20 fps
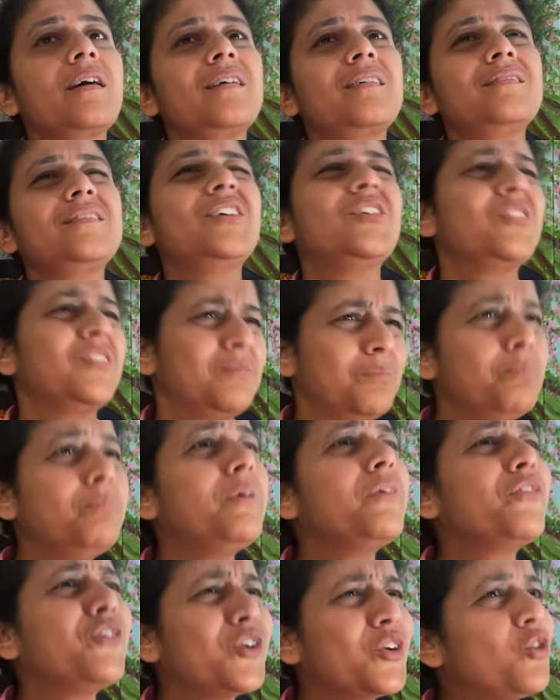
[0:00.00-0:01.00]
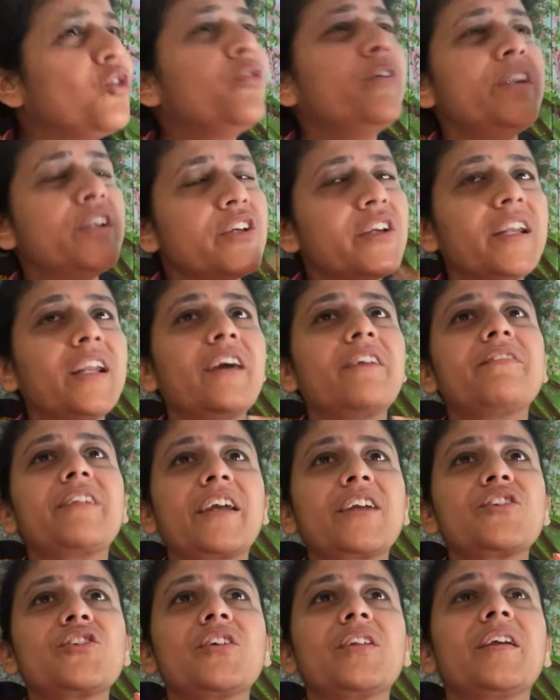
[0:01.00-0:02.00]
No, before COVID she left
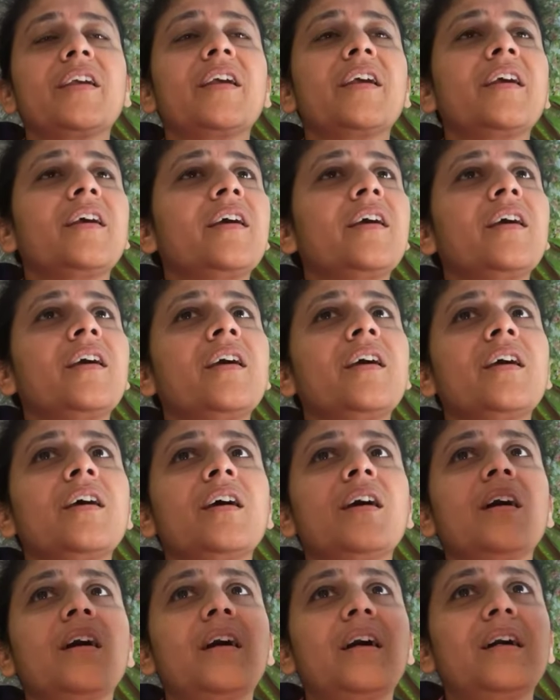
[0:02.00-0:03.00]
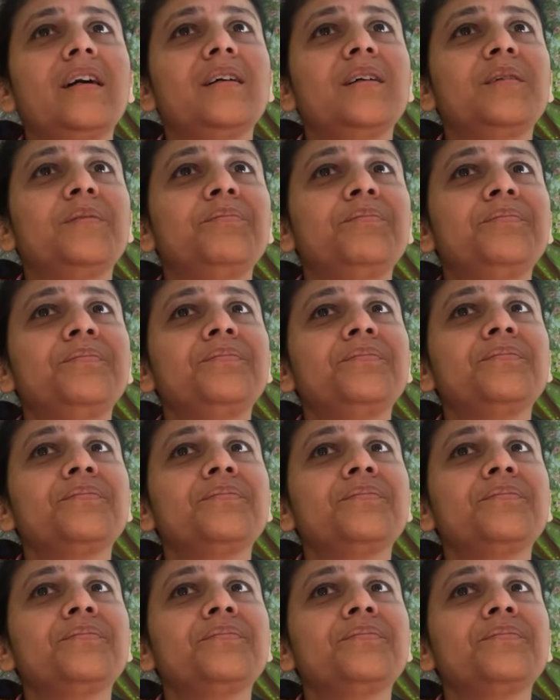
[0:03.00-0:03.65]
actually. And,